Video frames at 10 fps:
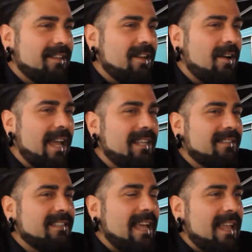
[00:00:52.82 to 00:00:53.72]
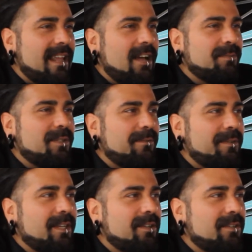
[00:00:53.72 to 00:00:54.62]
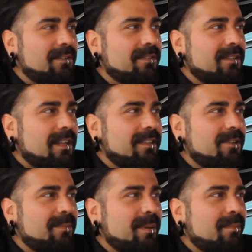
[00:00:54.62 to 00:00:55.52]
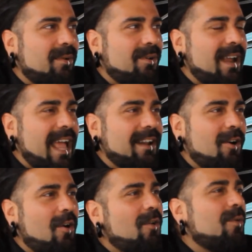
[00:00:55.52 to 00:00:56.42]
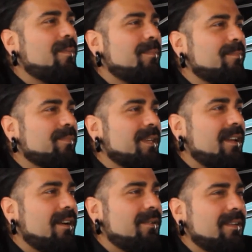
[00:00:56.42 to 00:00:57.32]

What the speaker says: You know, anything that helps you feel a little bit more at home, you know?